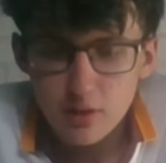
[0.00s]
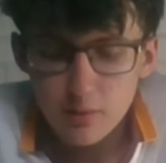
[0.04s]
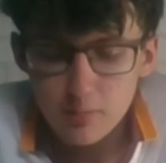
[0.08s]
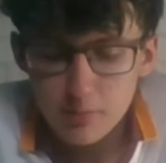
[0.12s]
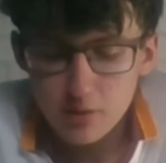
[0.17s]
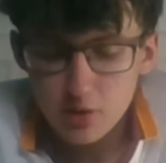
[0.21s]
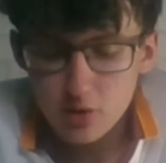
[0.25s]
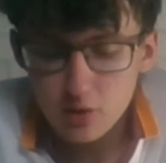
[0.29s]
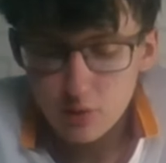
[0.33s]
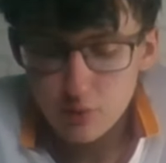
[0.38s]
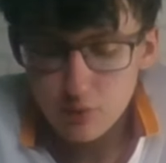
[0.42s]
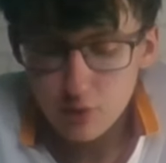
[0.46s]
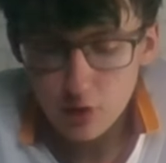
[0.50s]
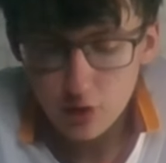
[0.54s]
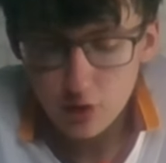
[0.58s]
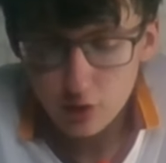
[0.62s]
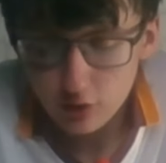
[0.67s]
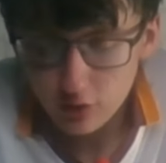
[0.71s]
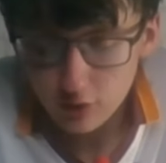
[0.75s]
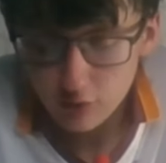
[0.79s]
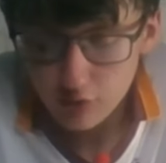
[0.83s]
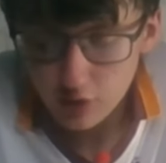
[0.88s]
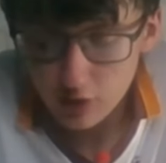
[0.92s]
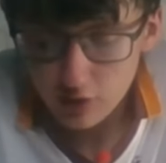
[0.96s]
Let me know your
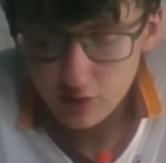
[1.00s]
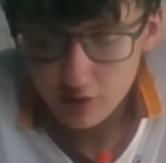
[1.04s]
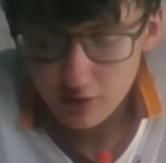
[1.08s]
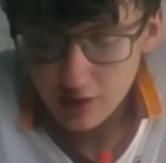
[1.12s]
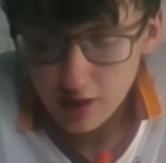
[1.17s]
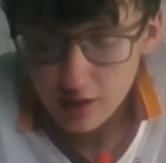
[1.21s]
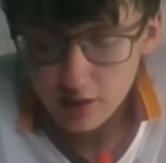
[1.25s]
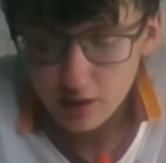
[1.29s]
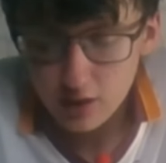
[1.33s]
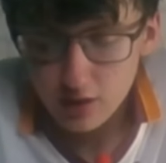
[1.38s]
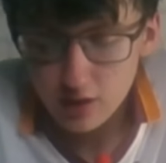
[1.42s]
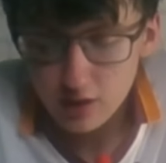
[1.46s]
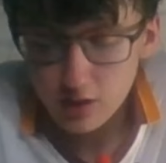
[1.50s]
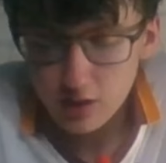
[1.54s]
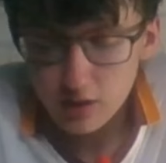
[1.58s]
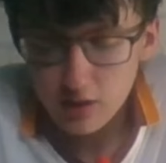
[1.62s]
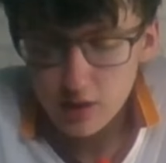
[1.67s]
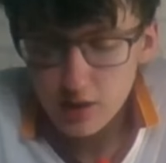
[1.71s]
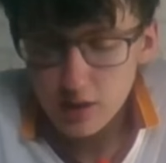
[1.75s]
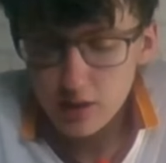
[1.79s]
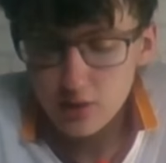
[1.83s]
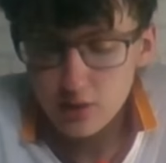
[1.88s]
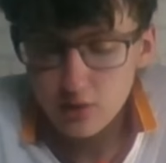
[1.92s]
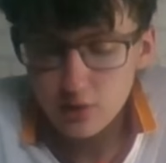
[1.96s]
thoughts if you'd sign any of
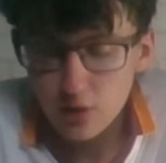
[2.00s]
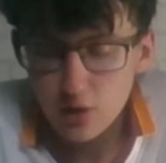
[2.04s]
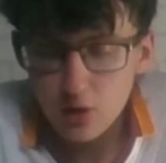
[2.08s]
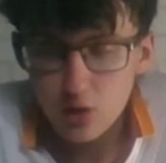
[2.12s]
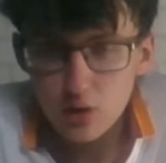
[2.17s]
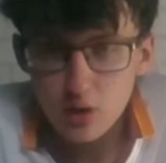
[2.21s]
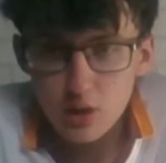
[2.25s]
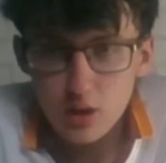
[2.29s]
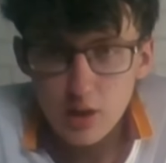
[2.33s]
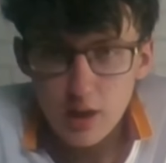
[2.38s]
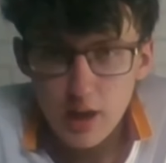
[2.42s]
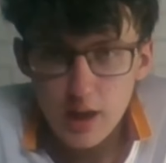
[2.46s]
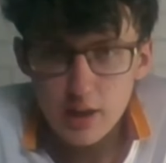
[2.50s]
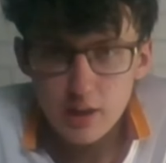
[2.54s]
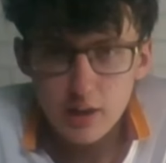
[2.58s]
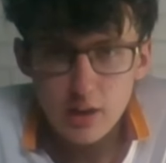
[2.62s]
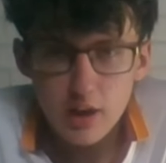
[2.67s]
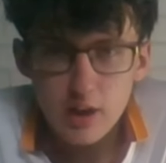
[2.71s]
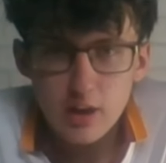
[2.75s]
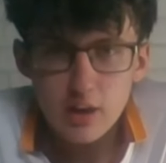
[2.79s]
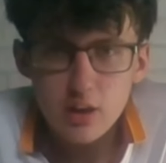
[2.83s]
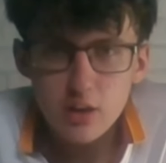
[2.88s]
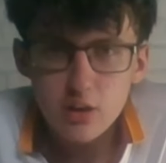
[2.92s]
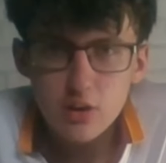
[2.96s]
these, or
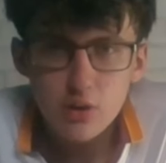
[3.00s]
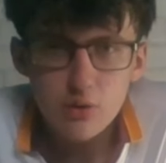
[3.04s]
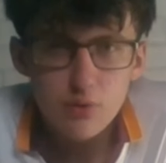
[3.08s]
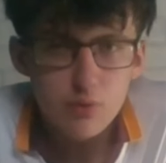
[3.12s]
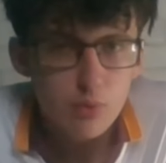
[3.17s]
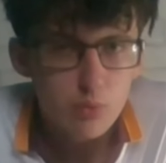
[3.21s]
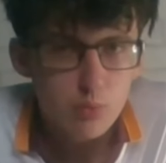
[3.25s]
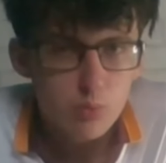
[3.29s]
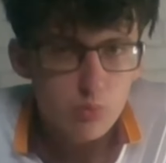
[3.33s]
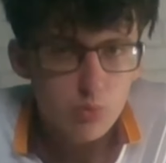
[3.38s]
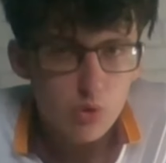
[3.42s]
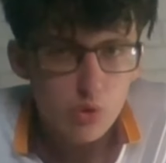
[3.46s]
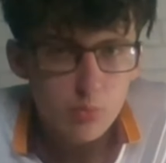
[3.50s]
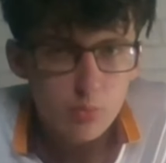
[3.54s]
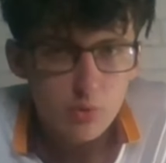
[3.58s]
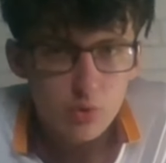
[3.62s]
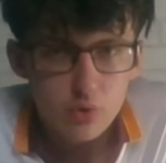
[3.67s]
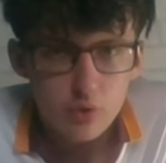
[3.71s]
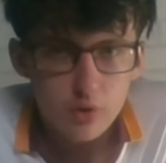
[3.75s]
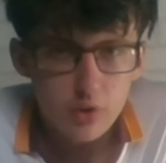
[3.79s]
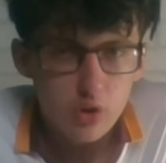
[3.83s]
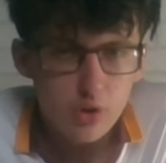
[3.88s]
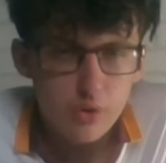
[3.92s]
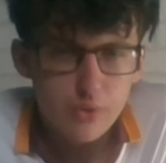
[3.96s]
any other
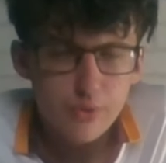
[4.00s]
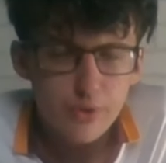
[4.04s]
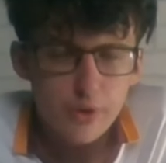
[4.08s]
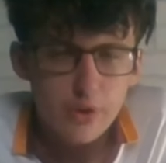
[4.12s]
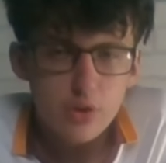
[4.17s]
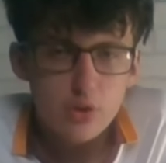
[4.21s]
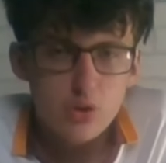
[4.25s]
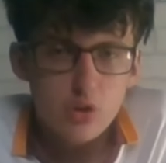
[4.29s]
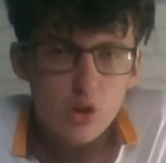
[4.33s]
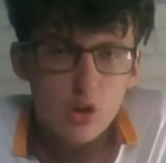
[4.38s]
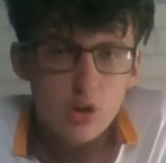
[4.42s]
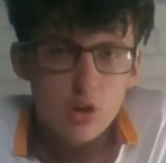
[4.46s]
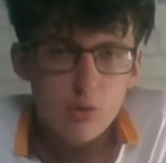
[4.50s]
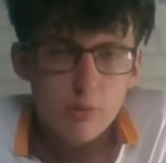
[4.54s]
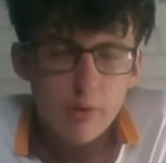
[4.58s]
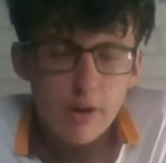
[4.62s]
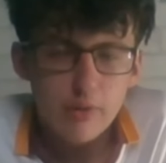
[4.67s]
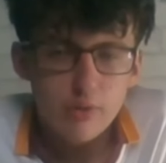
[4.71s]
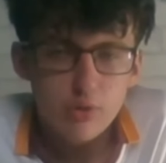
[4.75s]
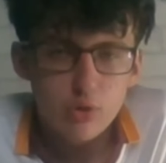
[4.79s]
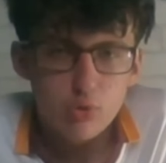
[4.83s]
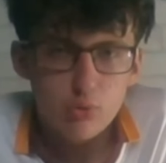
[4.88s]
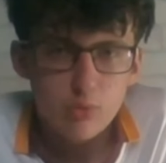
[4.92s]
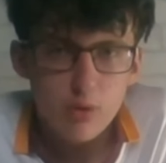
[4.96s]
rumours that you've heard going
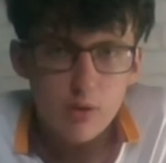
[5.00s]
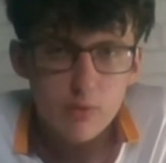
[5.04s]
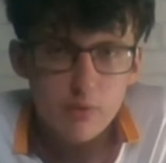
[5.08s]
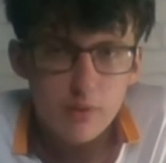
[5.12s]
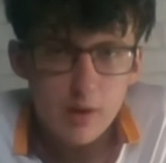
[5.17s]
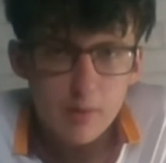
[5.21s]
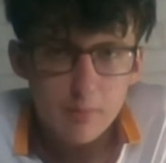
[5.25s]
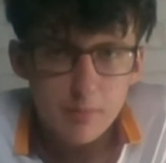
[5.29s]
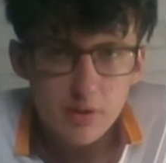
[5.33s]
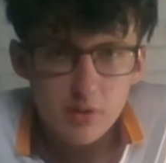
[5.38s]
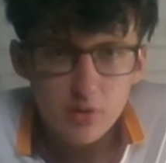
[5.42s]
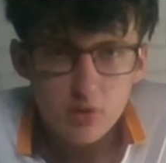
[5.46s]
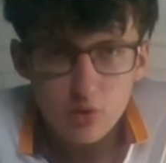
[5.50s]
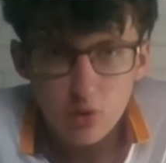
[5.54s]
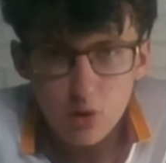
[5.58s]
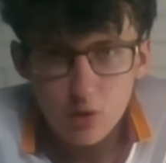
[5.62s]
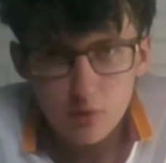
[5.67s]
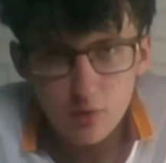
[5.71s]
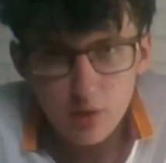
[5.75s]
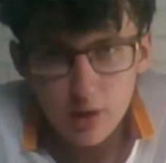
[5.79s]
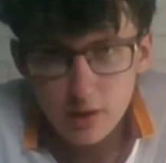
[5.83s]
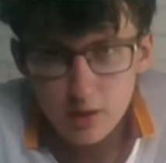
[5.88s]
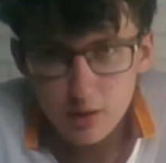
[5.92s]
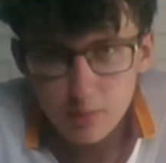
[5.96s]
around as well that I missed or
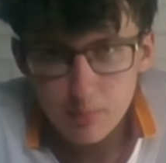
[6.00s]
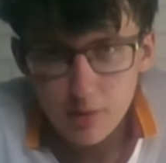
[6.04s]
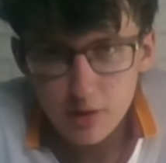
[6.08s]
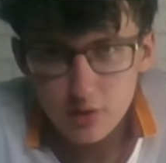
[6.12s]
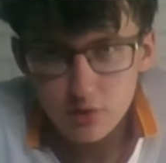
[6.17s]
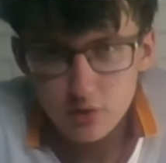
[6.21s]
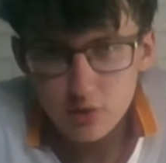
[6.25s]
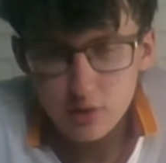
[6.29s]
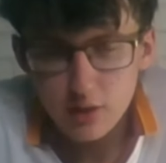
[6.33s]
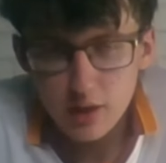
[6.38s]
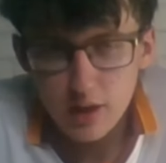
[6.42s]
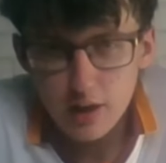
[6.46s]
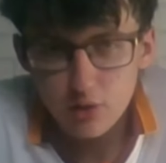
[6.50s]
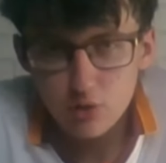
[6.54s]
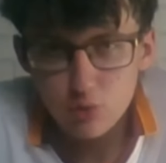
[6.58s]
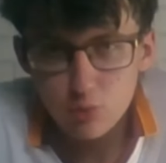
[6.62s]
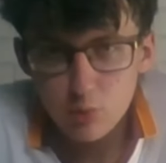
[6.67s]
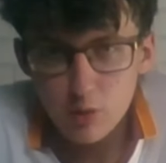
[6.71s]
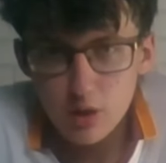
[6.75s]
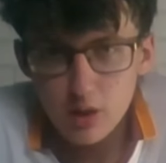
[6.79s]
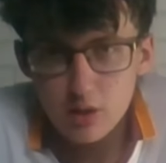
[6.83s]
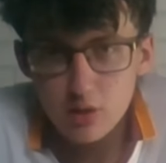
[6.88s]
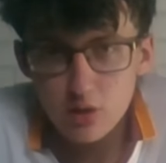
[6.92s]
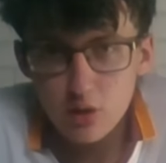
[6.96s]
that I can mention next
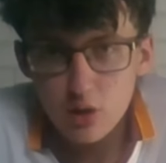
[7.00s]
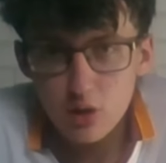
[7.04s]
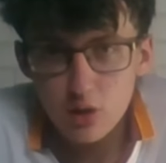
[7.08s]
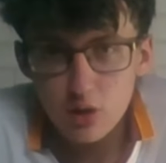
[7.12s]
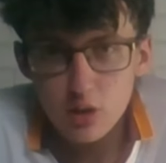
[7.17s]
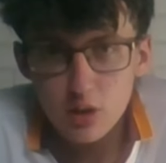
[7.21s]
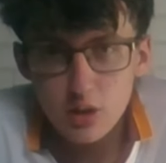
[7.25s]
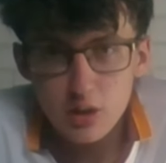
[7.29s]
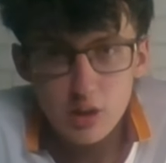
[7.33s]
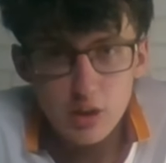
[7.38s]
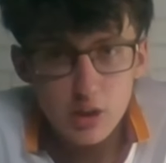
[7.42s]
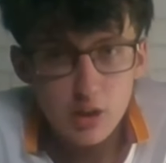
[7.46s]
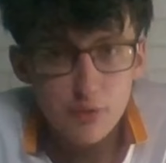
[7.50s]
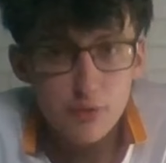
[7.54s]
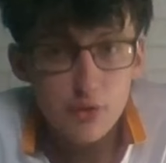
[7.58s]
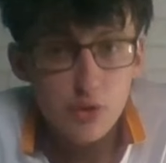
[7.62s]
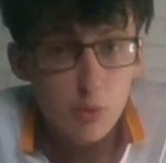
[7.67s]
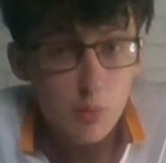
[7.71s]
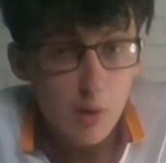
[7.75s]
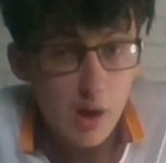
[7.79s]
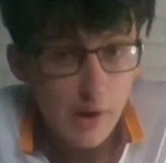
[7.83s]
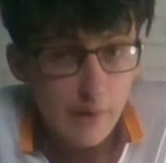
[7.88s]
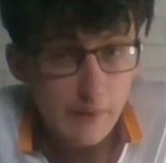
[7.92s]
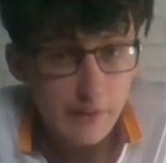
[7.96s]
week, or if
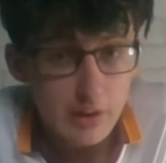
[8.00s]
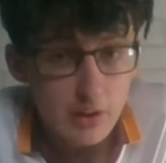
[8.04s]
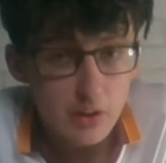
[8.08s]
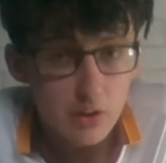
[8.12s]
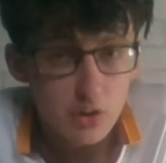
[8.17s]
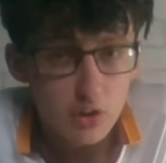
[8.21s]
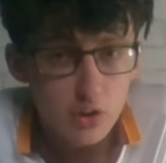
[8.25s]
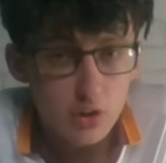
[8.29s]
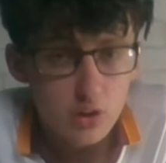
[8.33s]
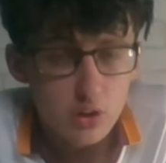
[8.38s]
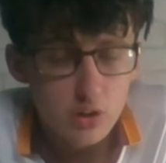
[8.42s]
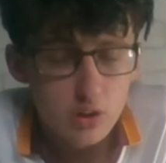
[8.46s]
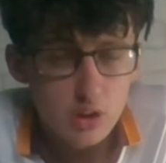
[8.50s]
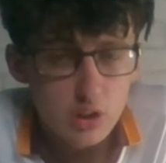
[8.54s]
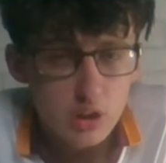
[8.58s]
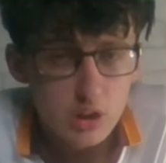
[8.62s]
you are in the know.